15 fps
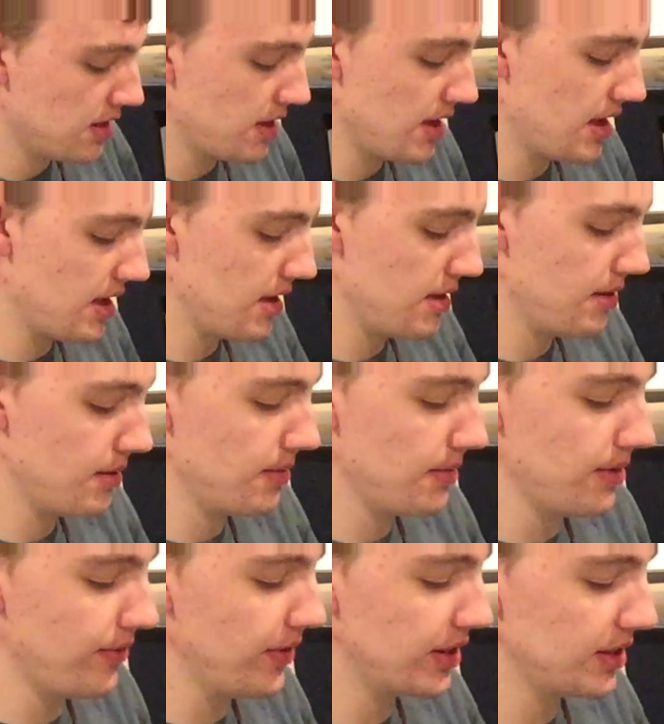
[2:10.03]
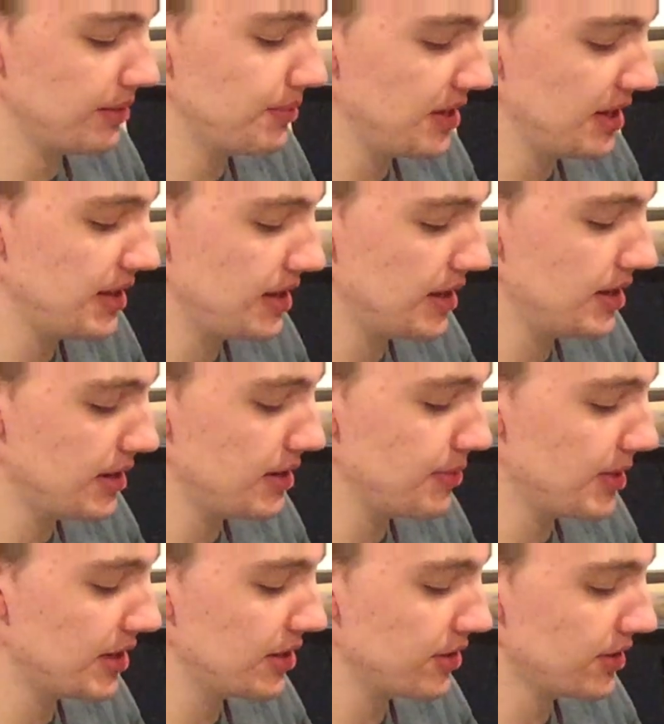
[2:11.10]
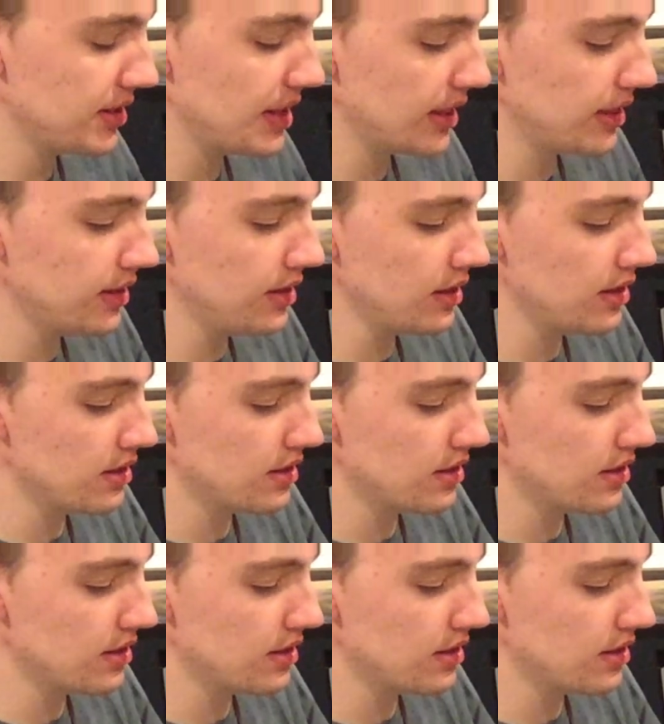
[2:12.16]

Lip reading: I figured it'd be better than nothing.